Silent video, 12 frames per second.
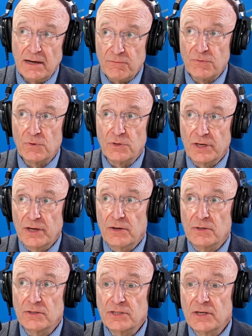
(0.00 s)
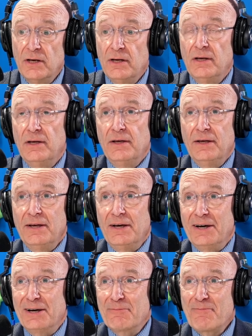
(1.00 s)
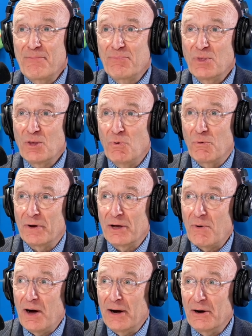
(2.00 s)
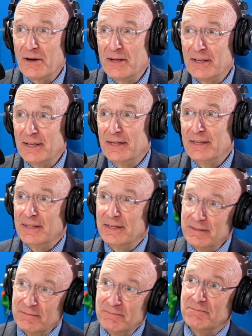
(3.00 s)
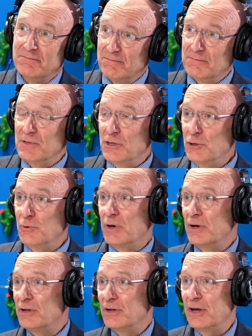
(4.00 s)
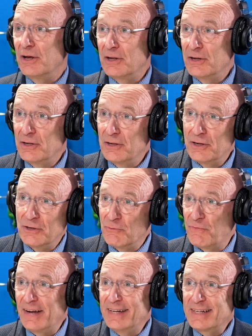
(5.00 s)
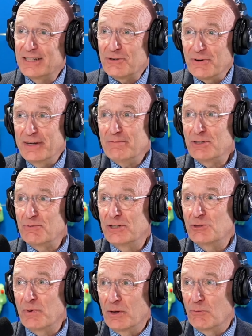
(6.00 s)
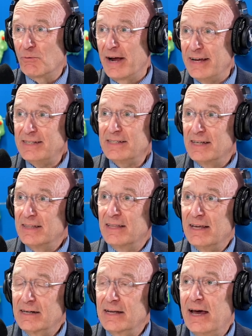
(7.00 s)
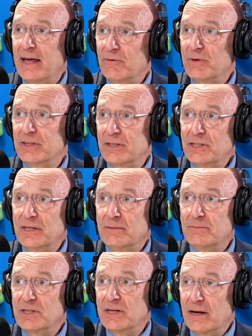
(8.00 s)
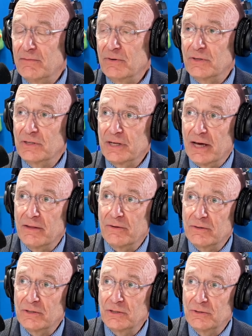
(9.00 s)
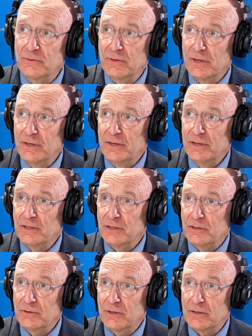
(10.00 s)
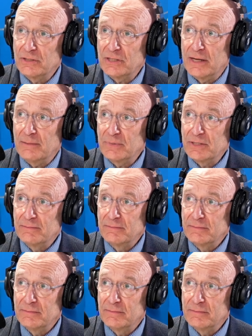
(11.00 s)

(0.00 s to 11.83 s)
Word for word: several years uh, will require new uh, new funding streams, which we'll raise, and then gathering the teams and effort together to to do those steps.